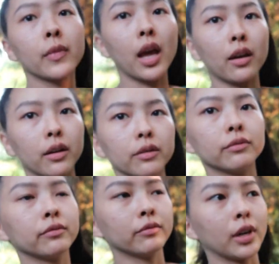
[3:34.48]
I don't know
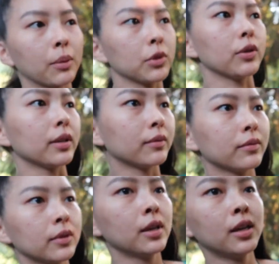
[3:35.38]
what I'm doing.
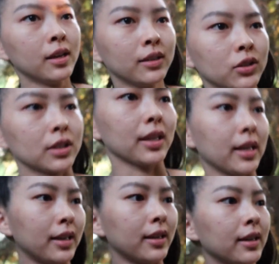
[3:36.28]
Just
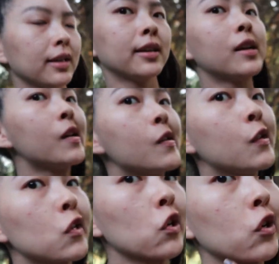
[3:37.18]
like
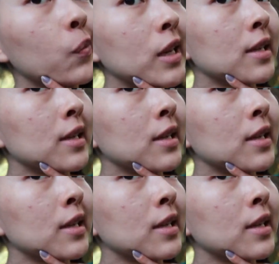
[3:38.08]
show you my